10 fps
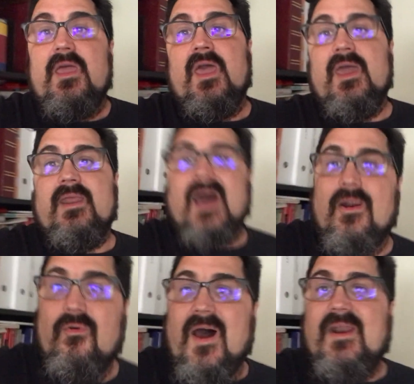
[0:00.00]
And
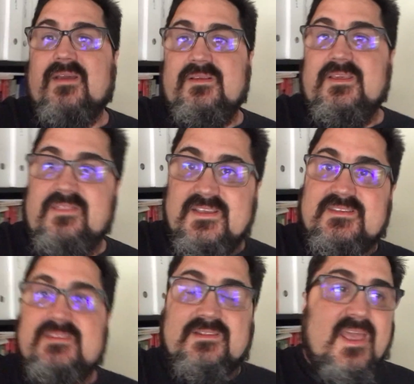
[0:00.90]
ironically,
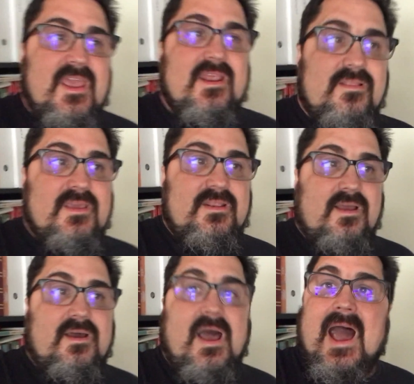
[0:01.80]
this is land that
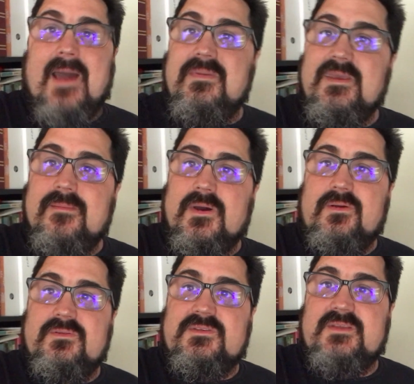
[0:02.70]
IBM
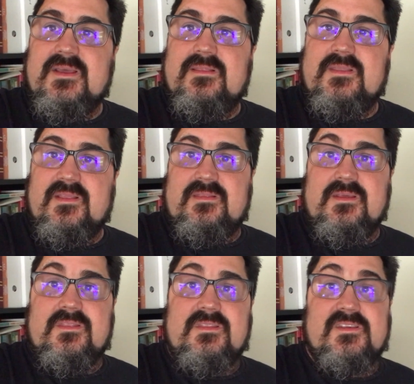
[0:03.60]
owns,
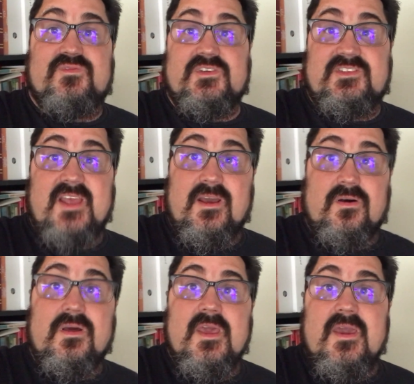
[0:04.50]
that is for
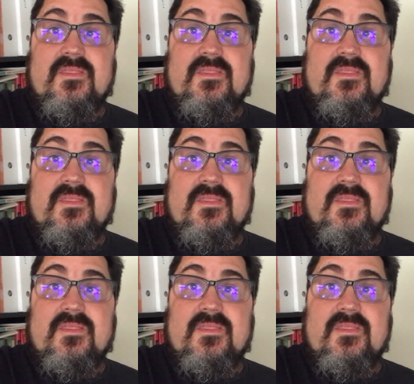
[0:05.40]
sale,